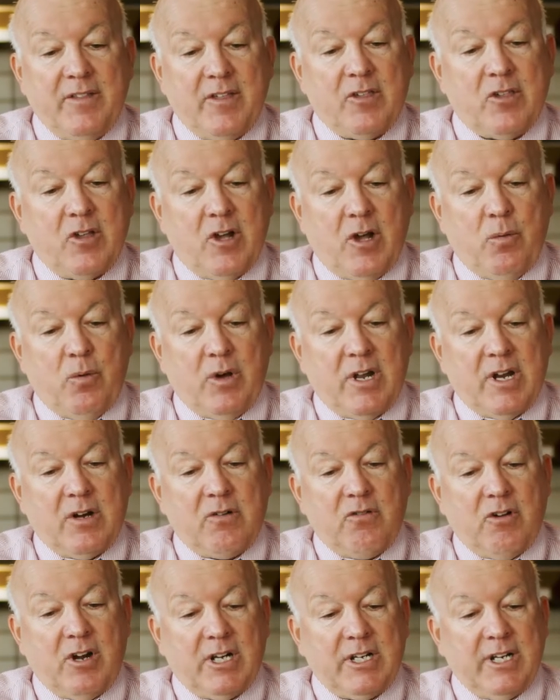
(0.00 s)
The saltwater
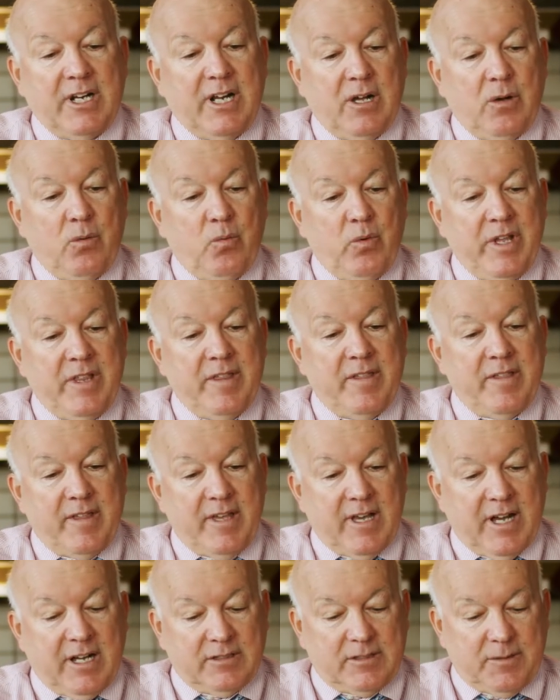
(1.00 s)
crocodile wins
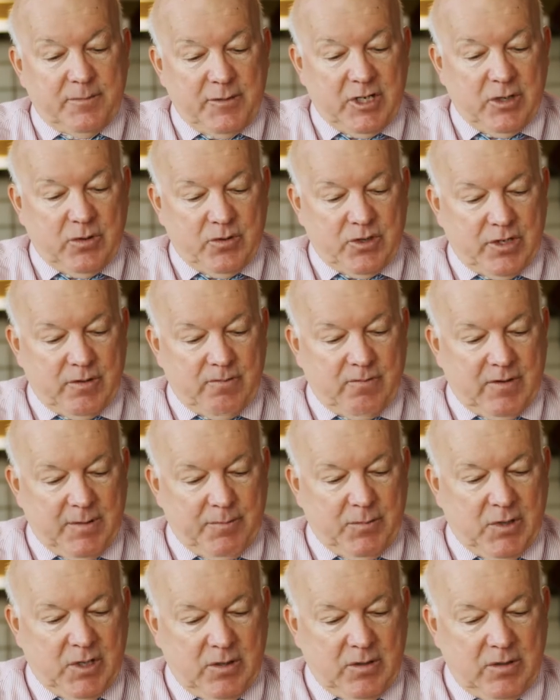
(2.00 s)
the ultimate ocean
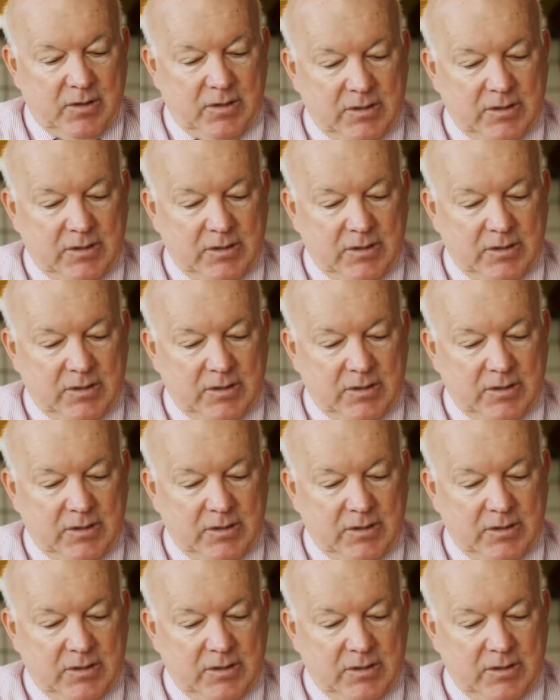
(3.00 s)
rumble.